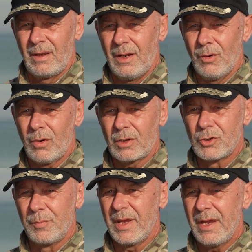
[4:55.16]
In order
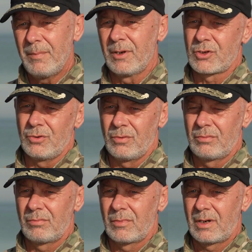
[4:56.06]
to be able to
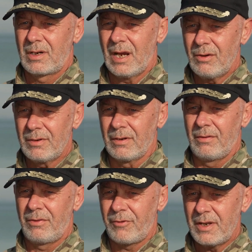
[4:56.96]
counter
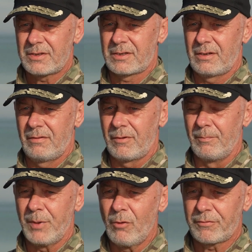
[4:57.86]
threats
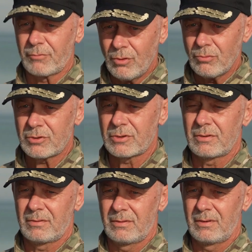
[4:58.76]
from both drones
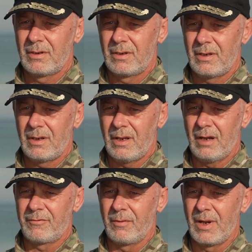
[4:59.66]

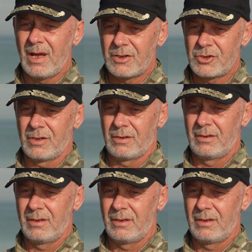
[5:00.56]
and from larger